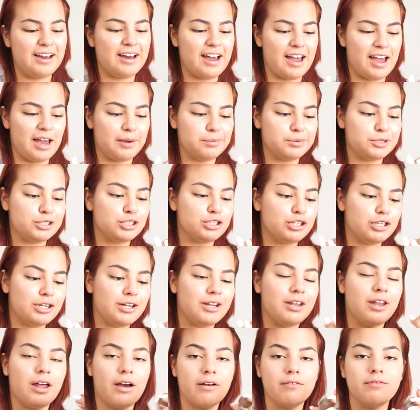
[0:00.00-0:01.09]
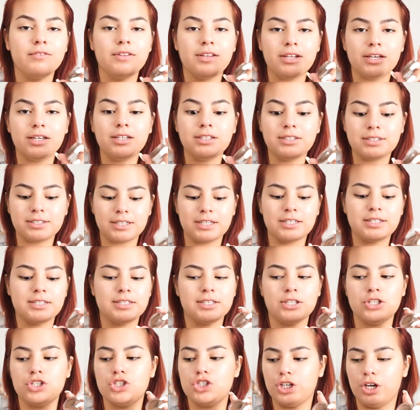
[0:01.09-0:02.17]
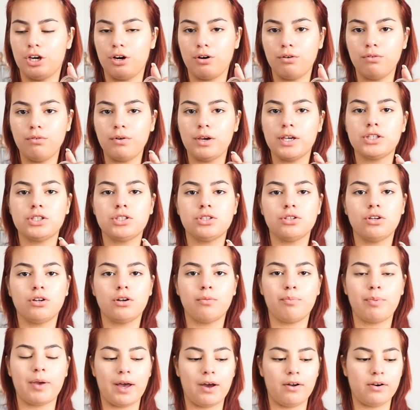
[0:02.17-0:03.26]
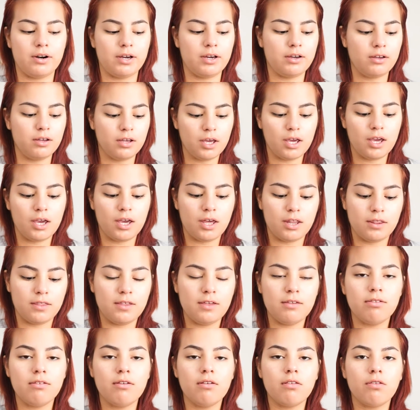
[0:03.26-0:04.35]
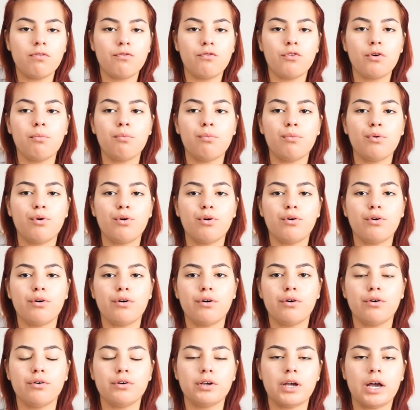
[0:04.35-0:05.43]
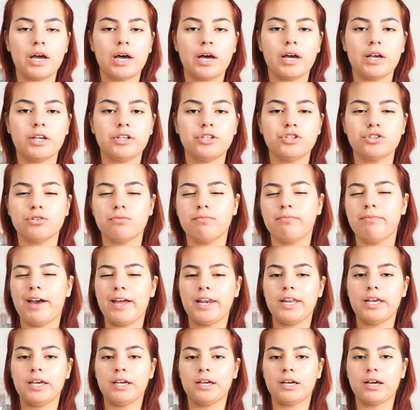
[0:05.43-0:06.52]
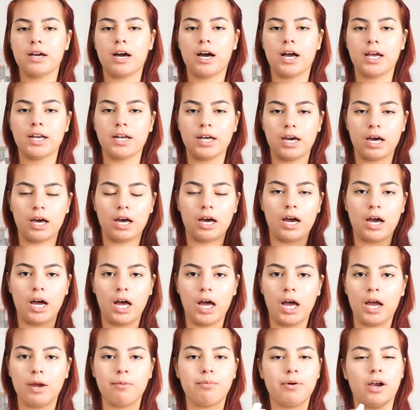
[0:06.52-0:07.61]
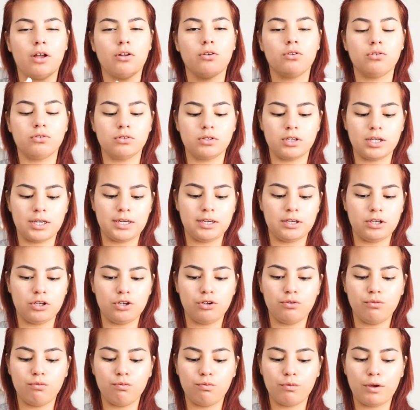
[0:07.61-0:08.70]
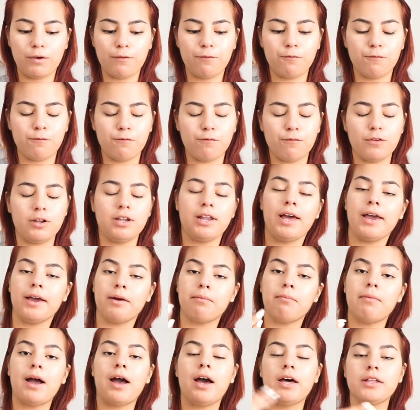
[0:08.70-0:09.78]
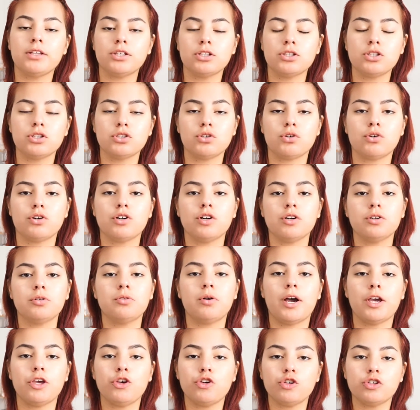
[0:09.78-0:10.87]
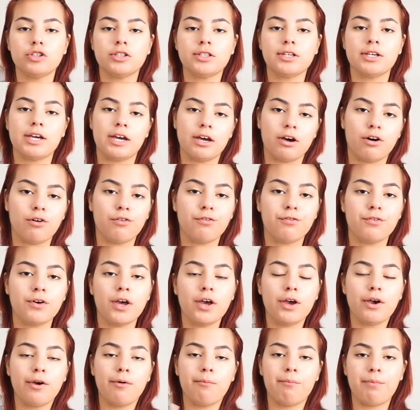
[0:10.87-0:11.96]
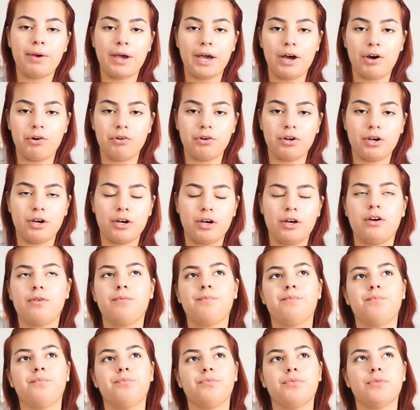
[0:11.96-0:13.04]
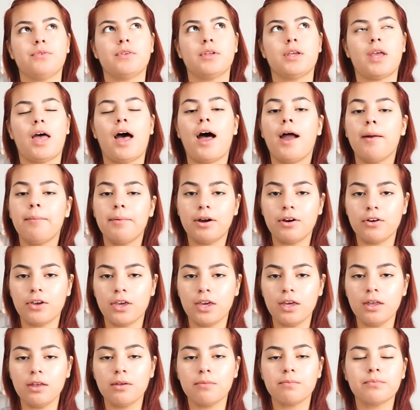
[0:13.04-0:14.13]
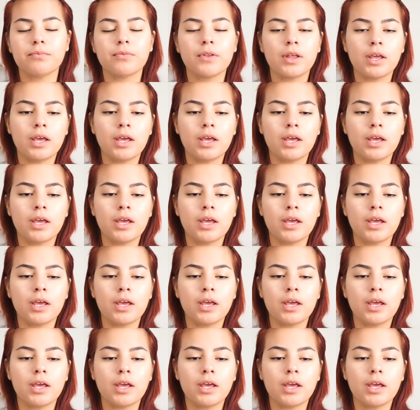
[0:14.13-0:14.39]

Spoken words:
I absolutely love this. It's a gel, it's not a powder. This is for more dramatic kind of eyebrow look. If like my other tutorial, I used the e.l.f. powder eyebrow kit.